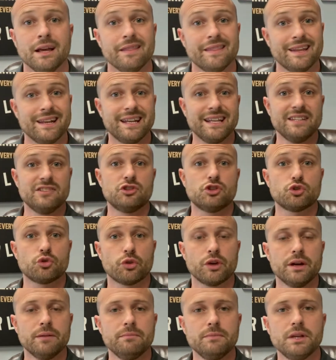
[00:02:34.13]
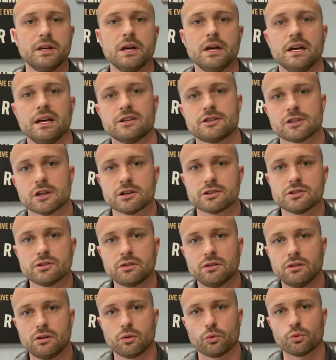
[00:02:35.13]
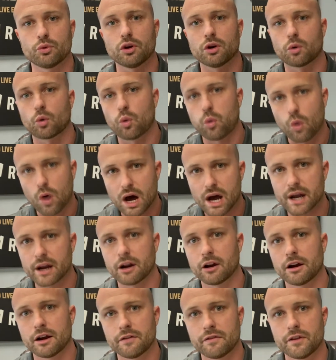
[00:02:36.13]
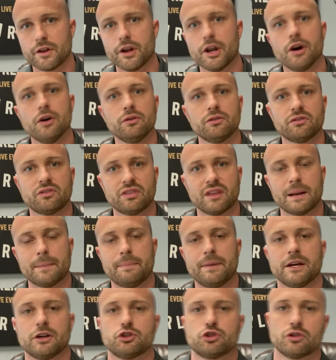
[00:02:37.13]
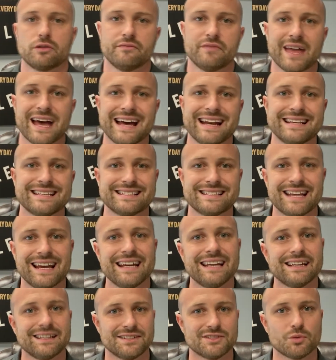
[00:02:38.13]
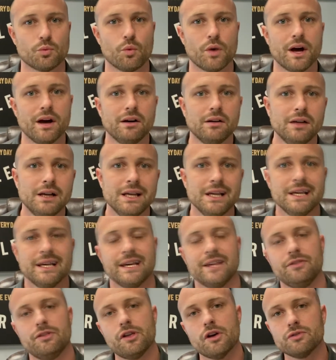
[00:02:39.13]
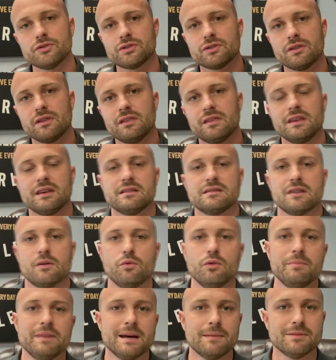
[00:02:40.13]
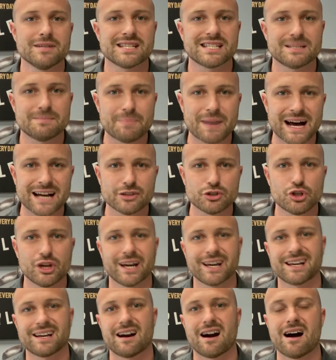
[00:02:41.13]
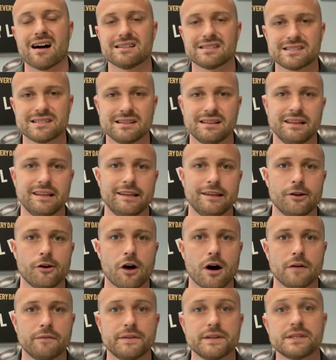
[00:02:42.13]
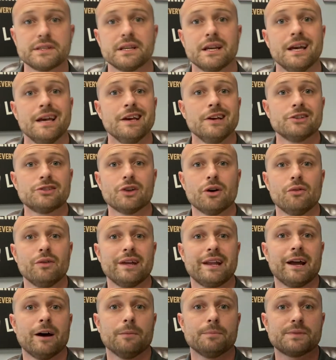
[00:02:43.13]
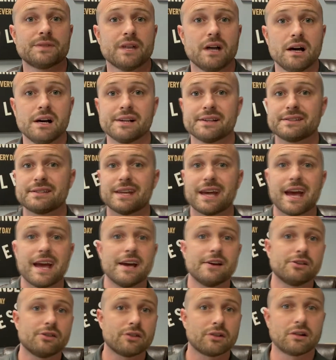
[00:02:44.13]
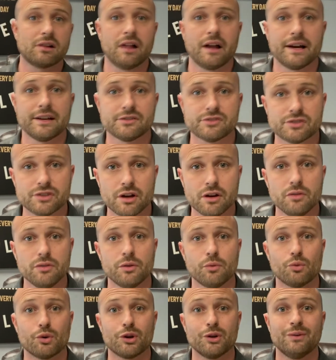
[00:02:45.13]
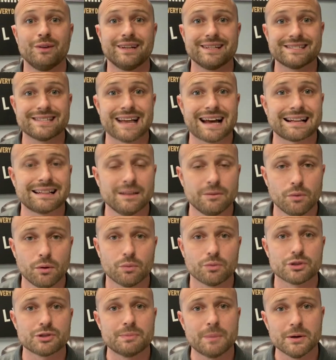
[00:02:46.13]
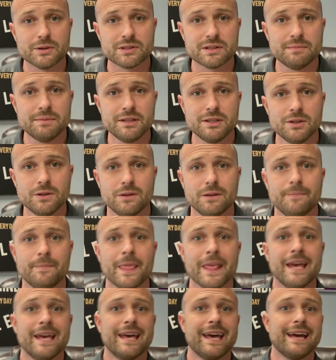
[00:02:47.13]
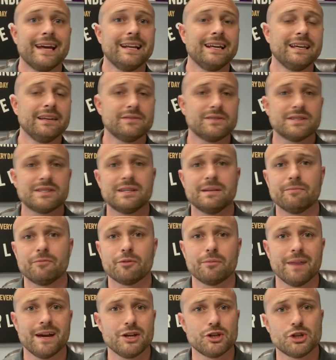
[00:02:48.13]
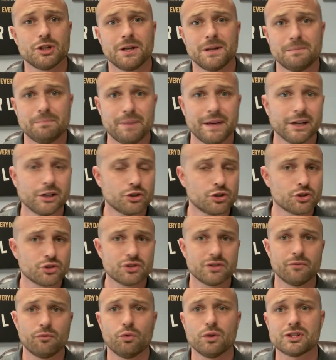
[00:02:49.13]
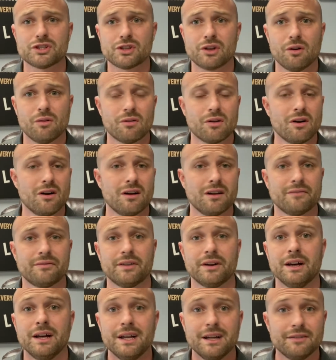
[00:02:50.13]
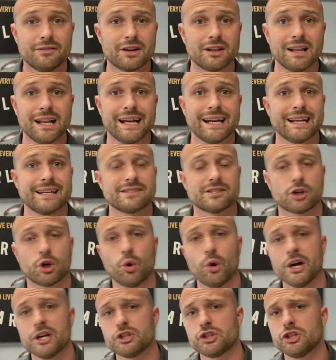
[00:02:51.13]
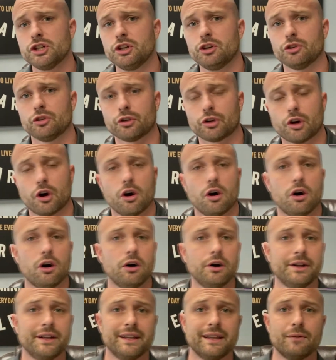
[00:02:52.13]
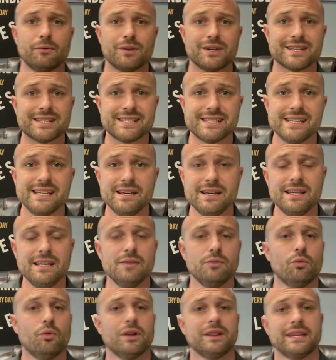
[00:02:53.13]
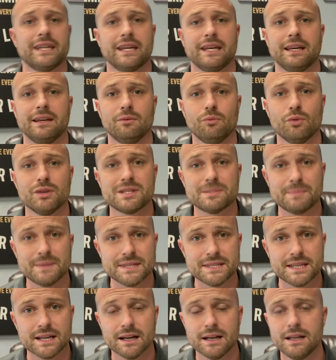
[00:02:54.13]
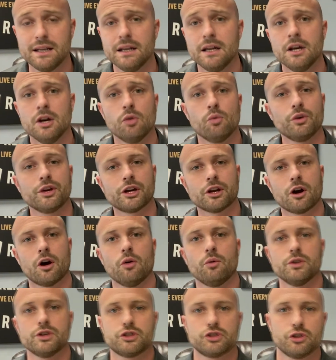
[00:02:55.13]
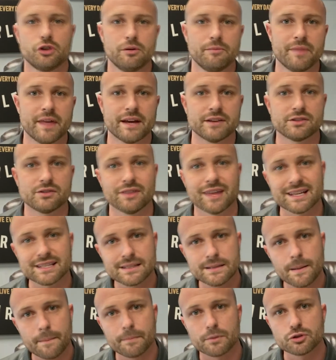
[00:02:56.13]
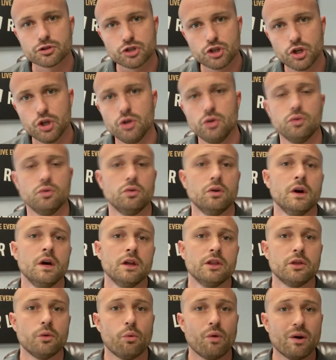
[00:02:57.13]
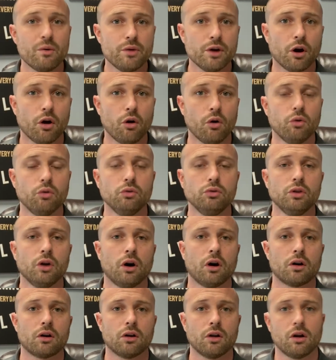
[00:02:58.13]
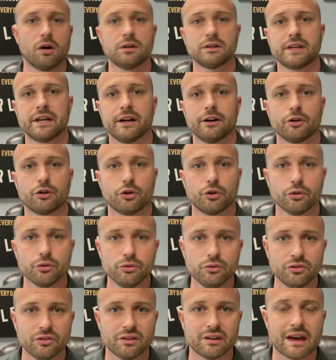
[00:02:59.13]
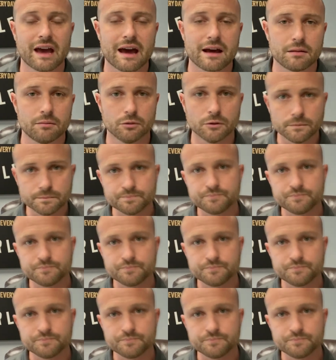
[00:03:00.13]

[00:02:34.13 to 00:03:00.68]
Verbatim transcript: that needs trimmed, it's also going to require in the notes that a picture of that is taken as well. And those are the things that we'll be able to spot check constantly in the office. So it helps us and our clients know that we're doing exactly what we're supposed to be doing. And it gives us information and pictures of what's going on. If a, if a client has a question or they're gone and they want to see what they what's been done, we can always show them that. So that's number two, the way we hold our lawn care crews accountable.